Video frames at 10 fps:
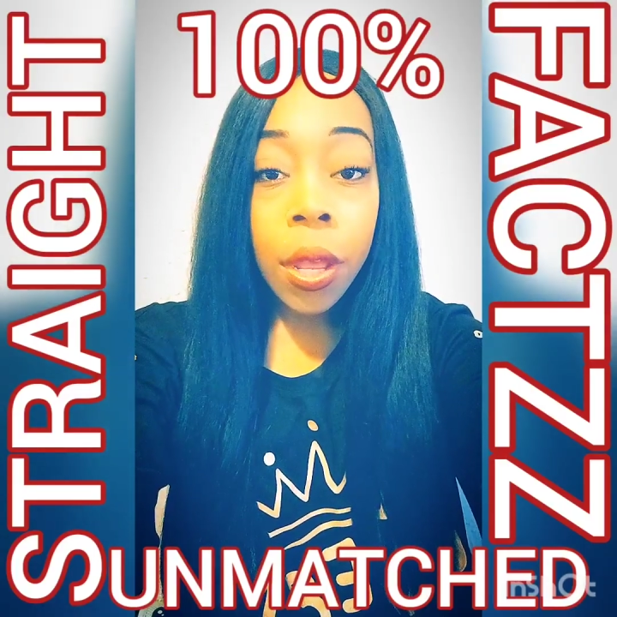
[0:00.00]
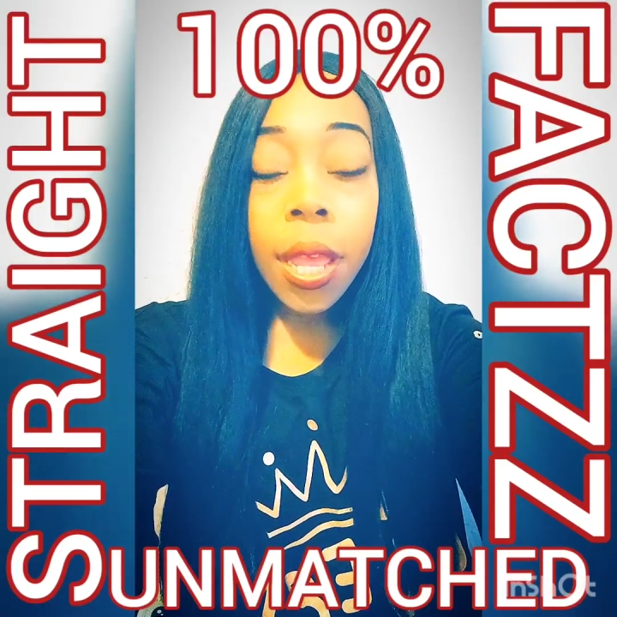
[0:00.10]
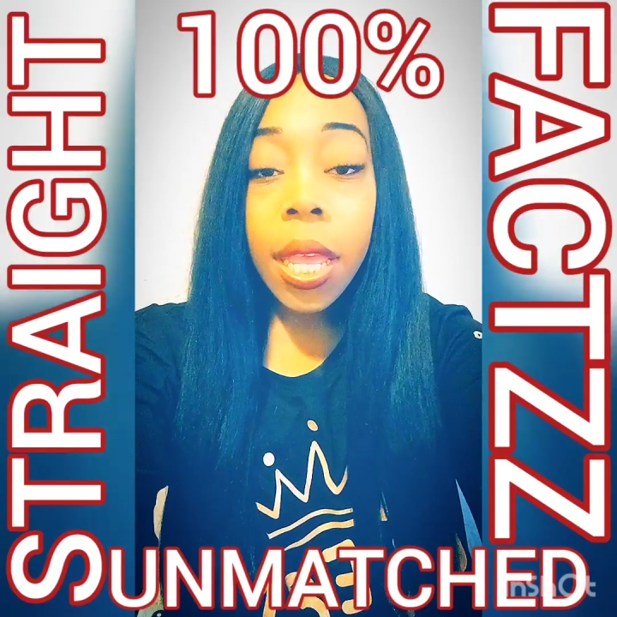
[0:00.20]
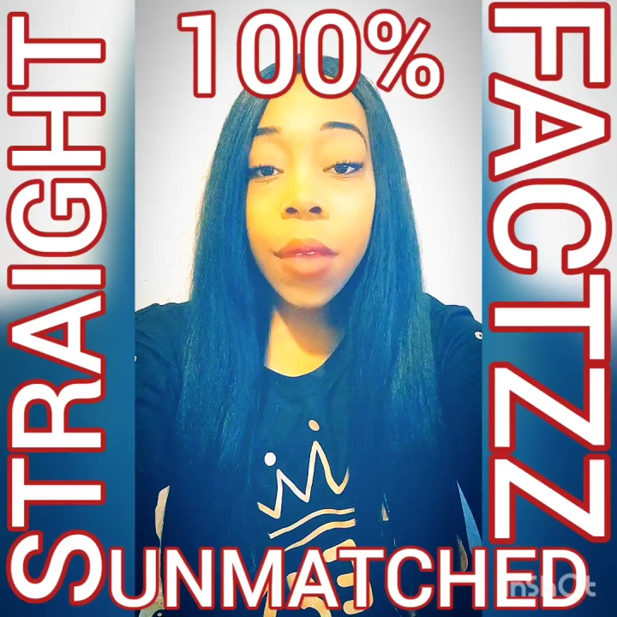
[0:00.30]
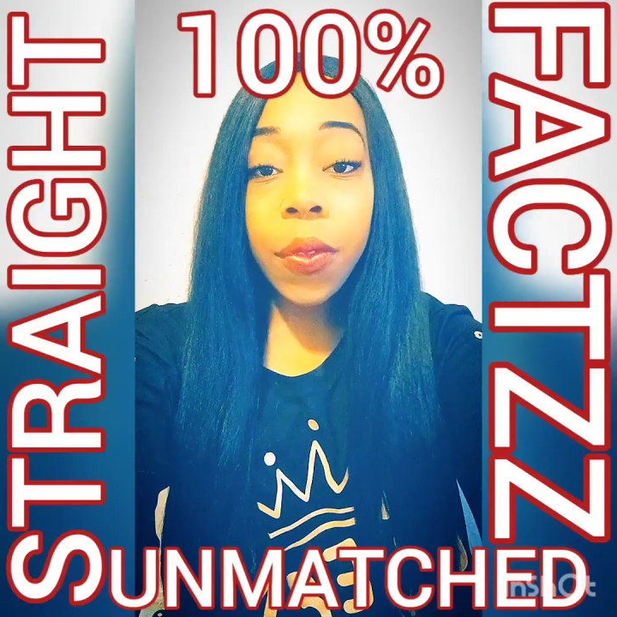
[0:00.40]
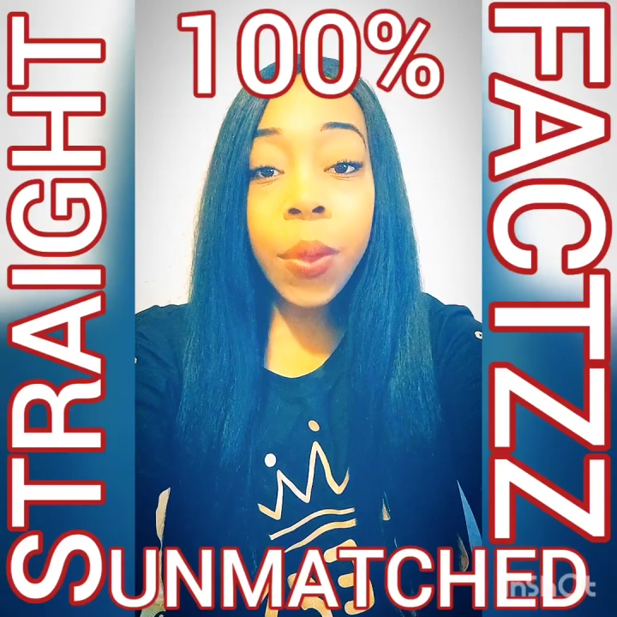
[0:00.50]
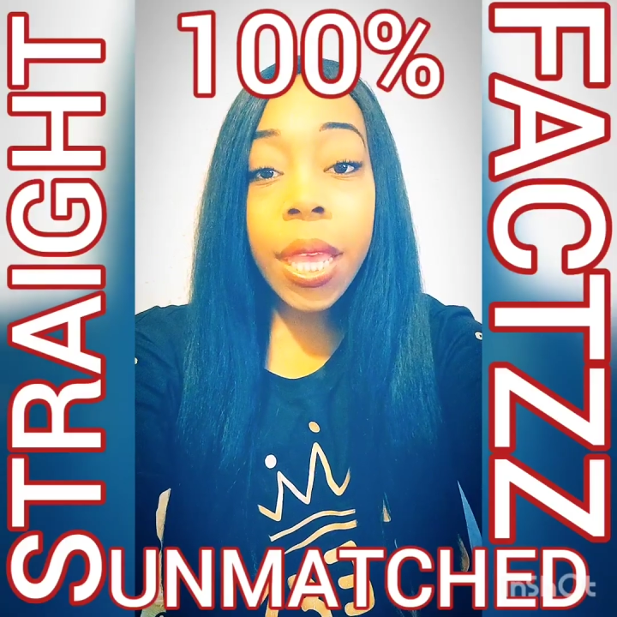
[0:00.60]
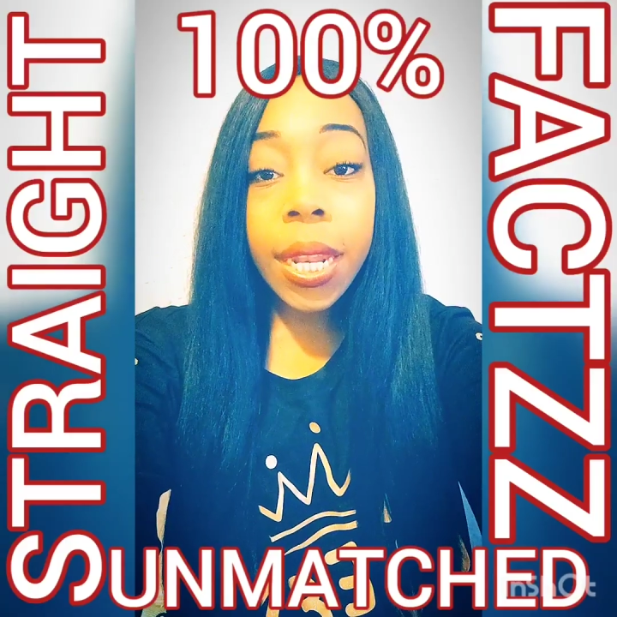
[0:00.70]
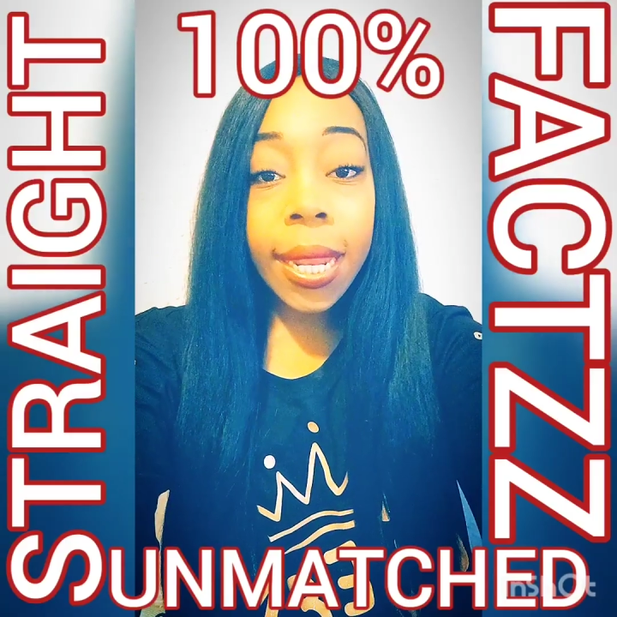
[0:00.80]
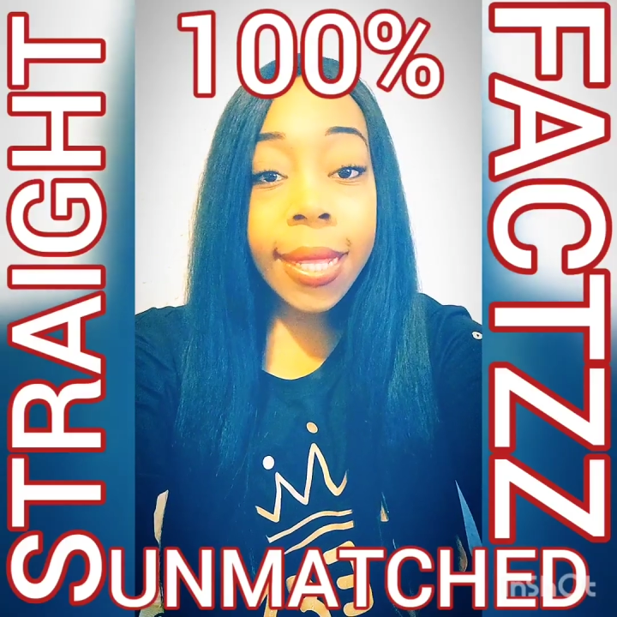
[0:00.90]
if you
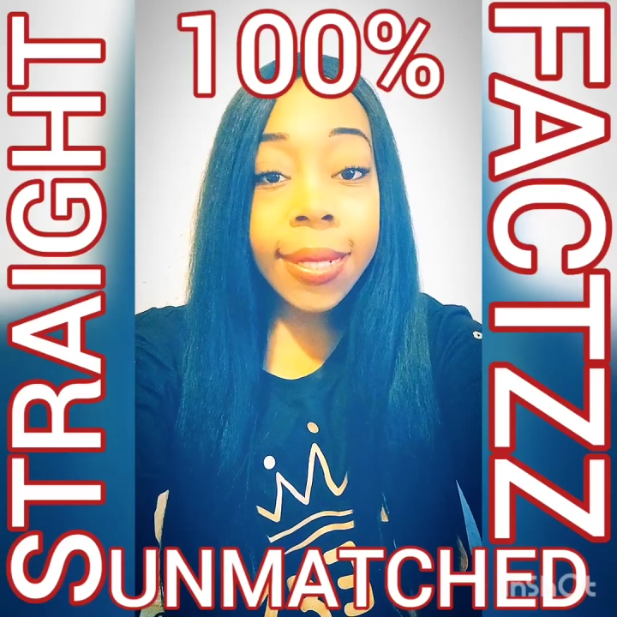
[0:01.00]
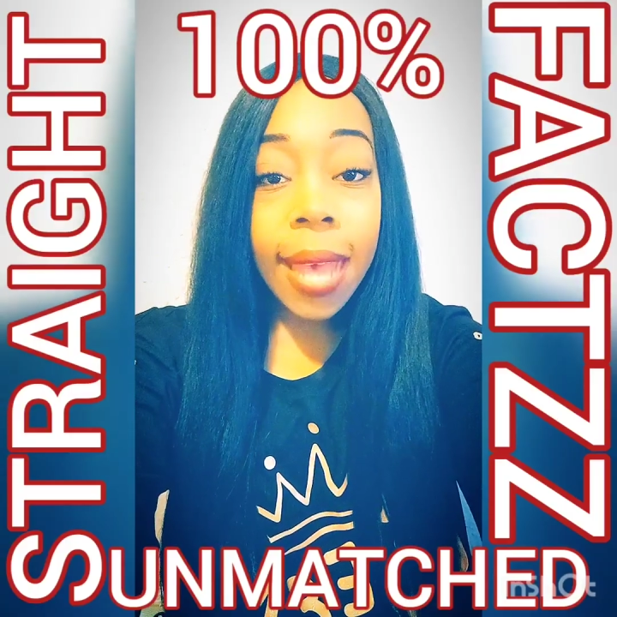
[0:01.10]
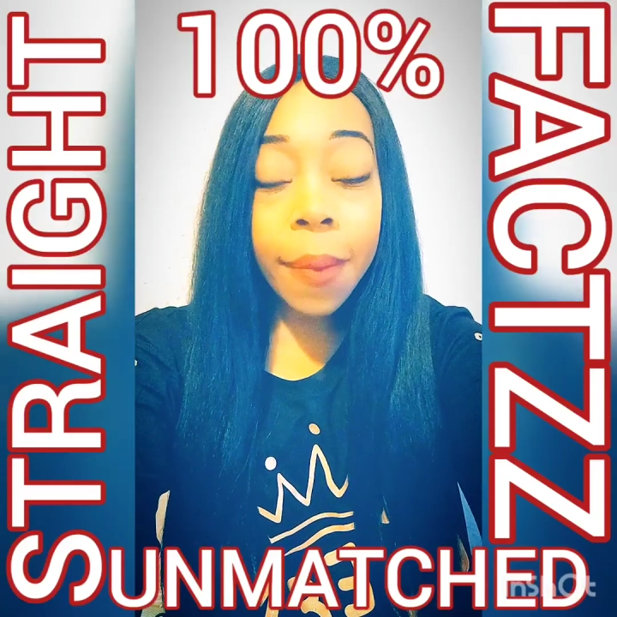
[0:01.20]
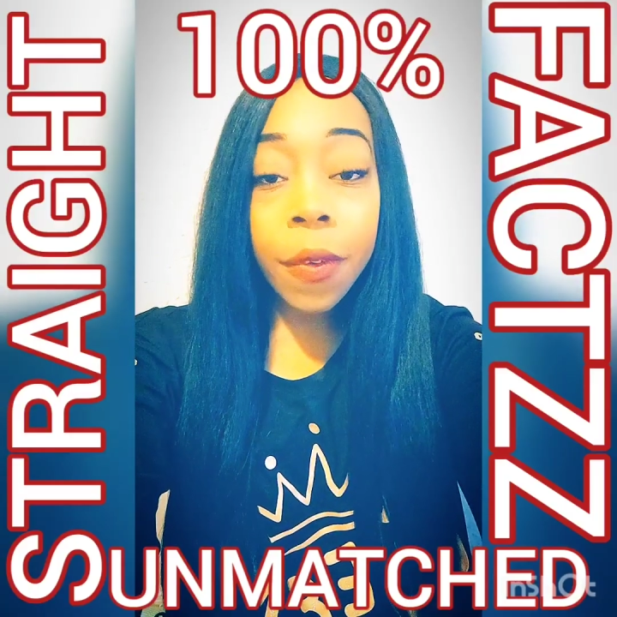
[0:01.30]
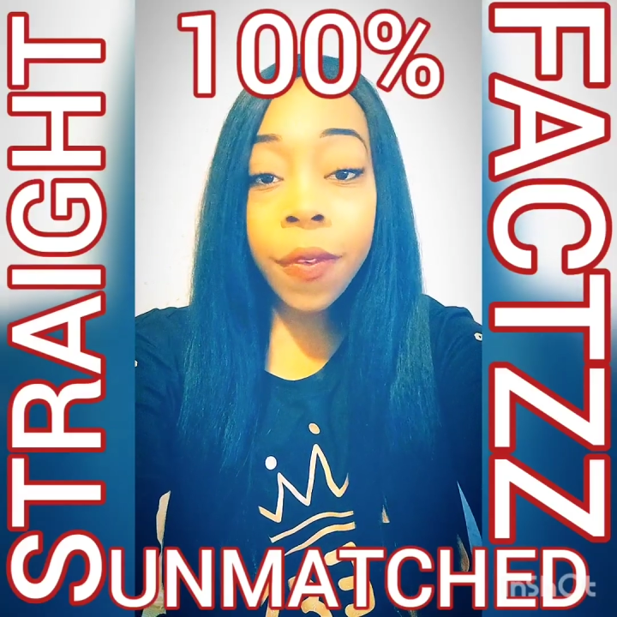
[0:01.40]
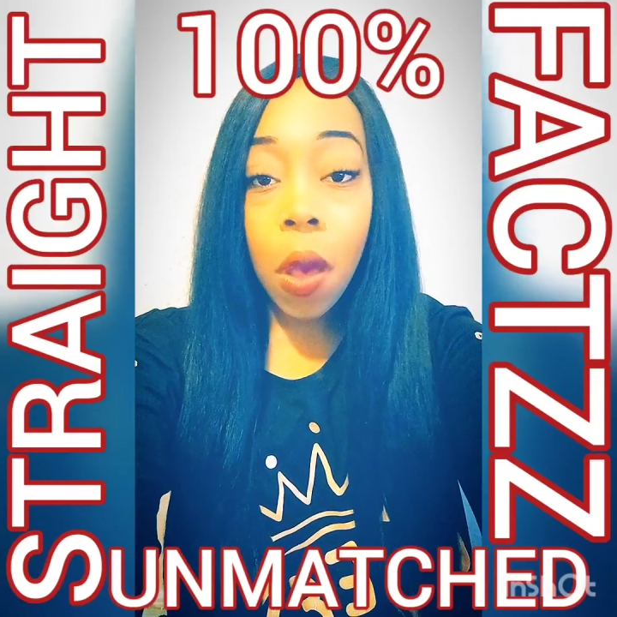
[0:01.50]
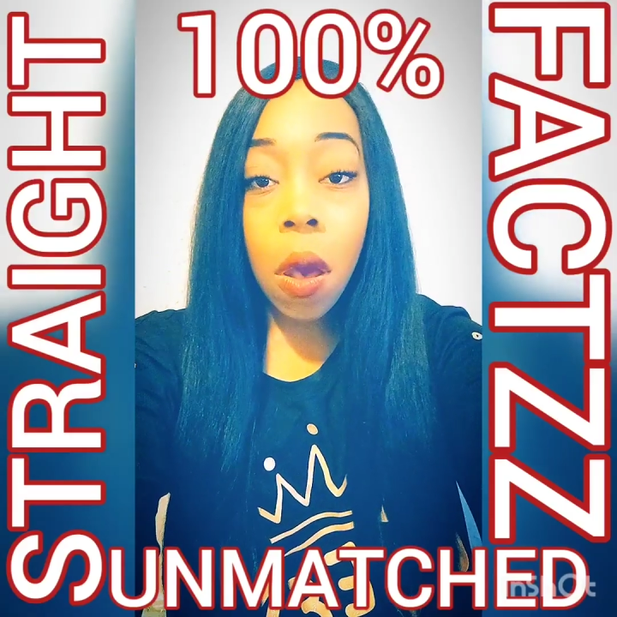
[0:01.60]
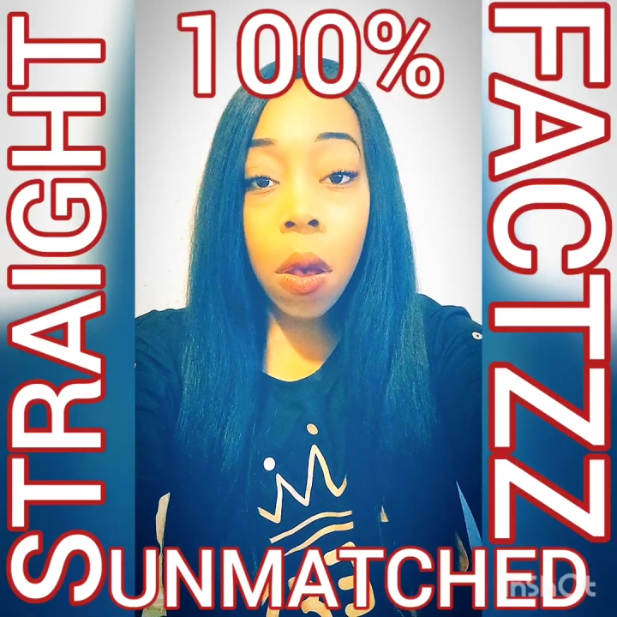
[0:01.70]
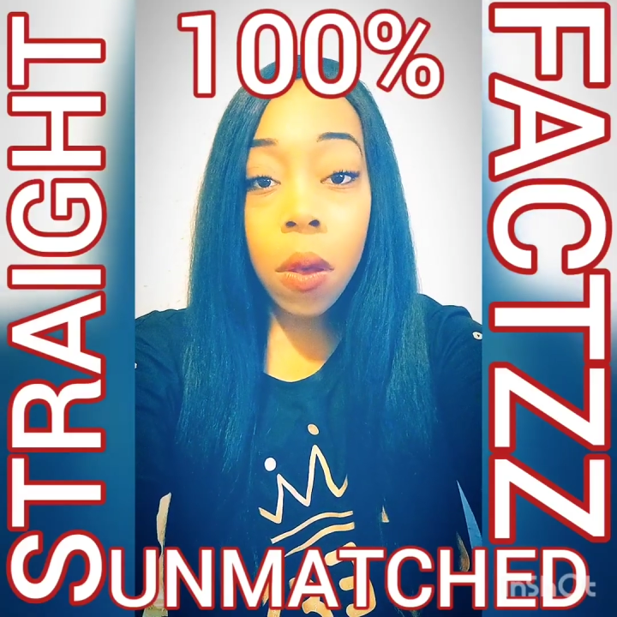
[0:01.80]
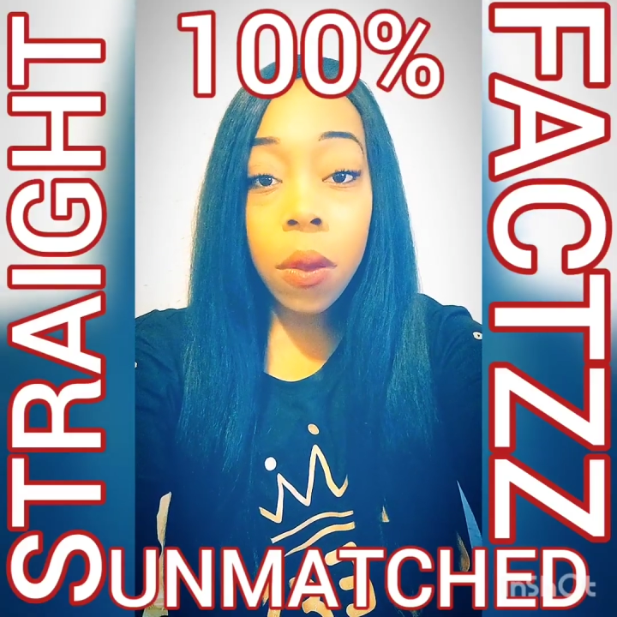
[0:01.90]
get any type of
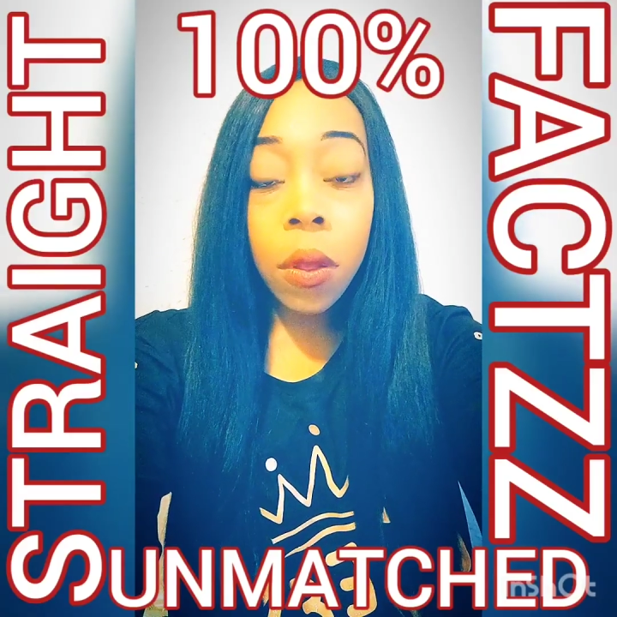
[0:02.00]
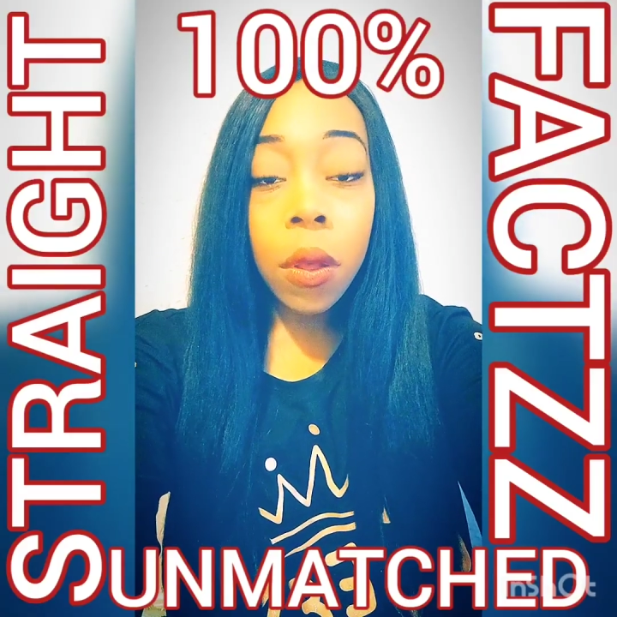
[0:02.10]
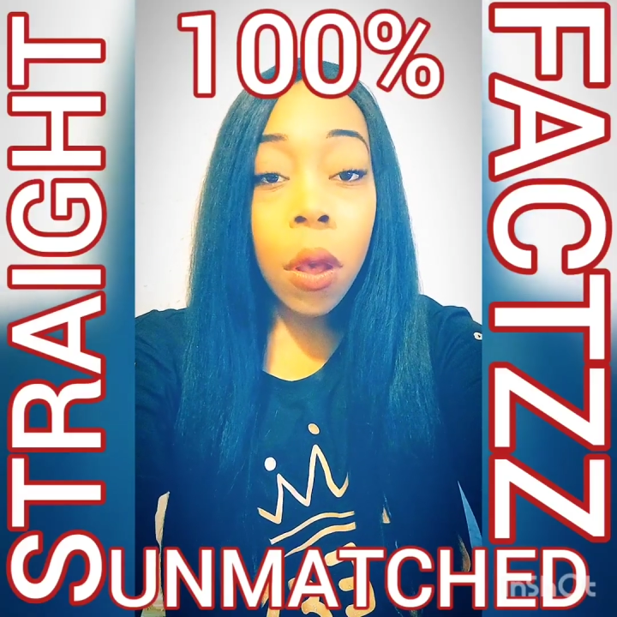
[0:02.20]
call